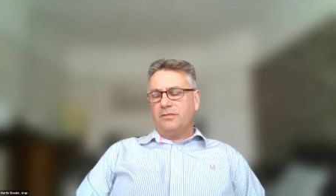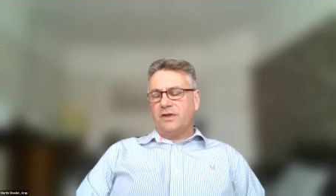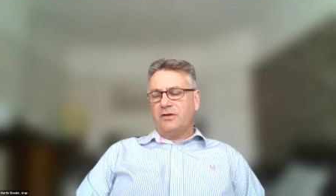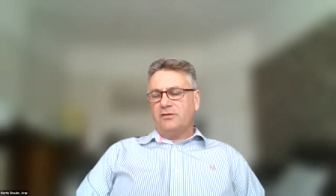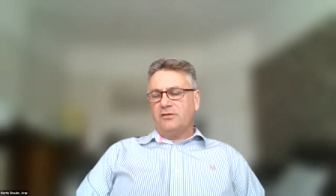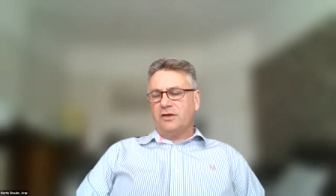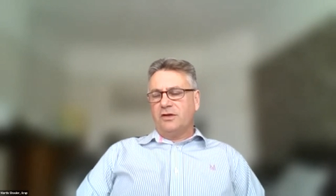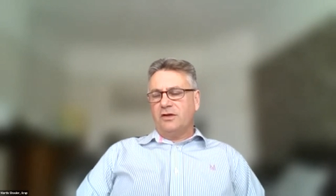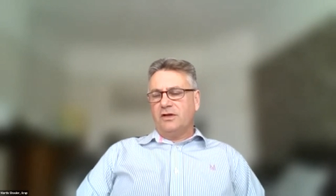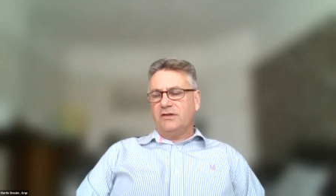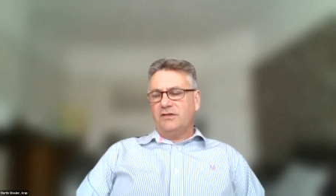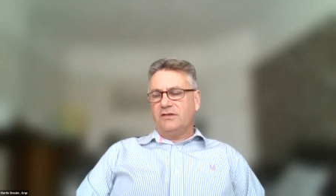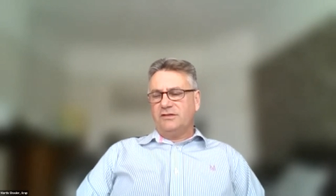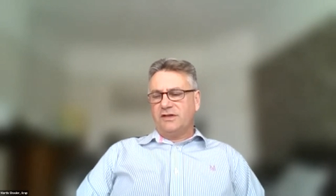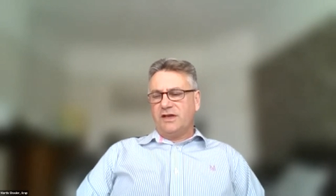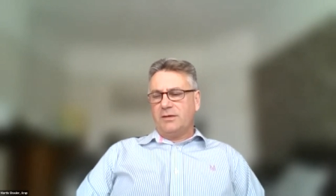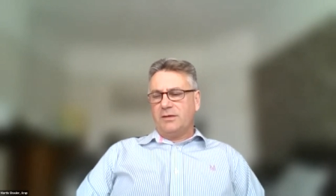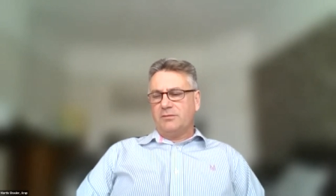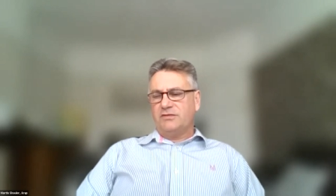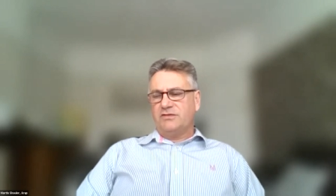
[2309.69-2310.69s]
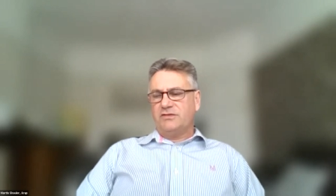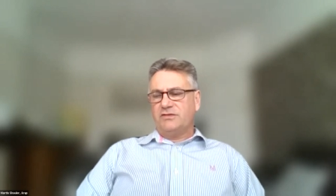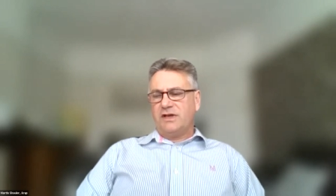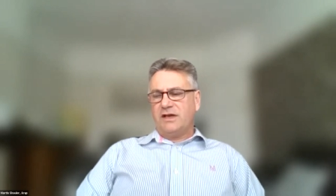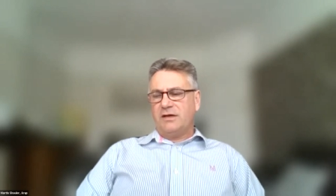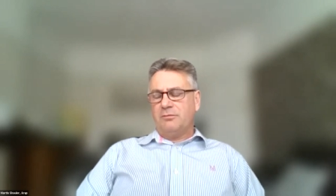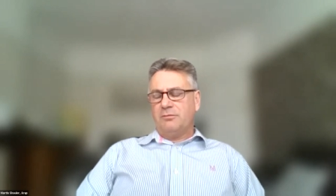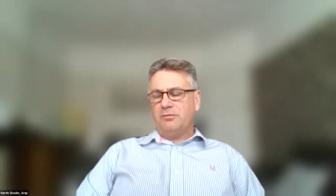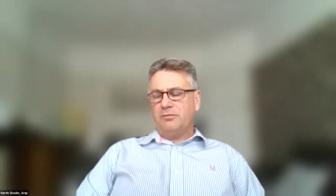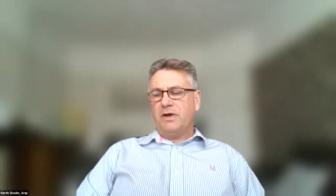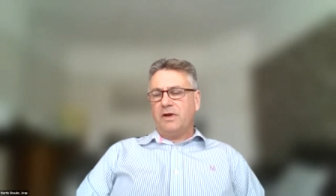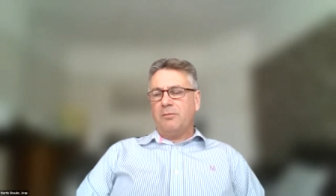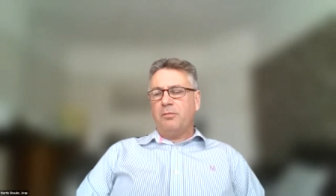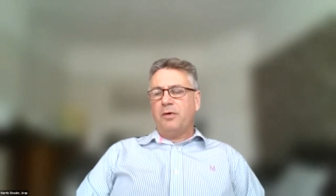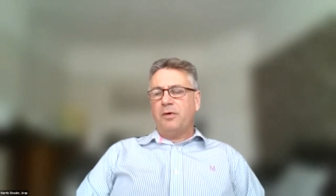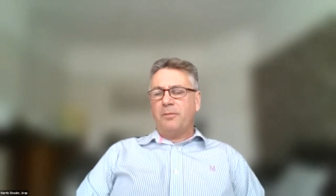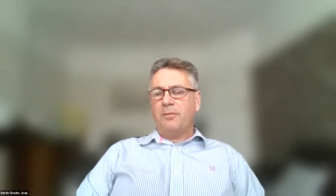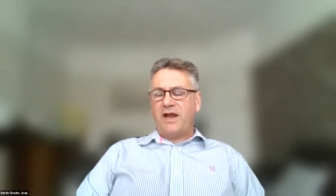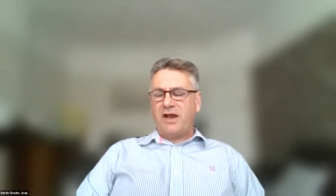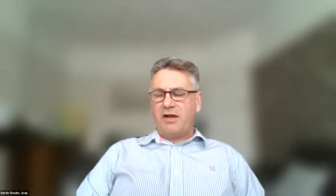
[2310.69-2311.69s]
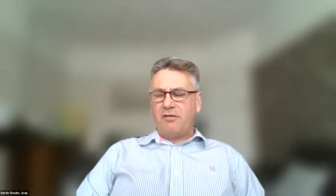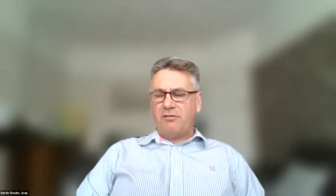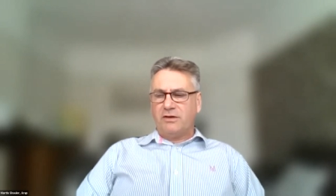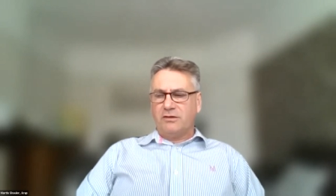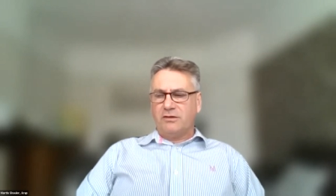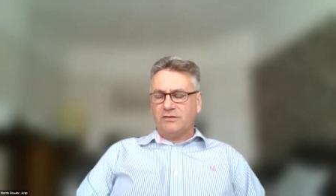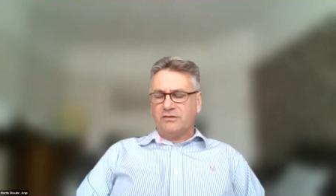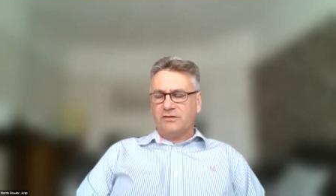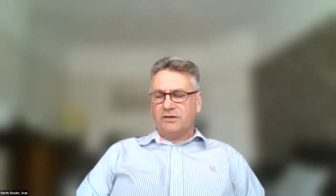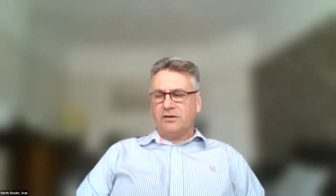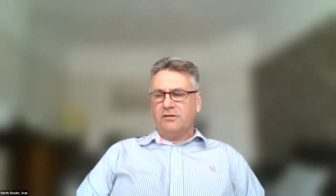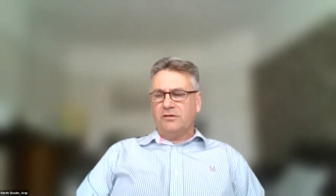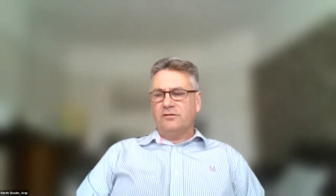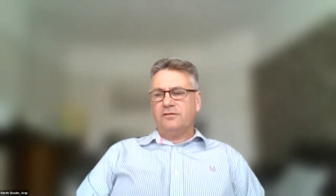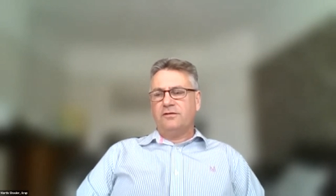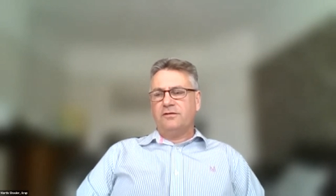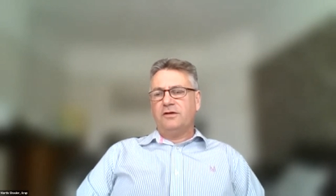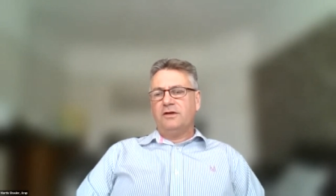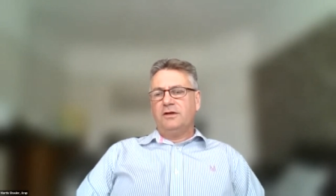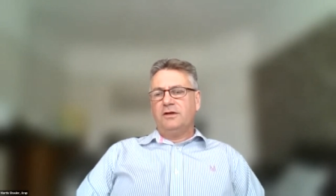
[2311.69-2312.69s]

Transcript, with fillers: those early steps and, and preparing yourself,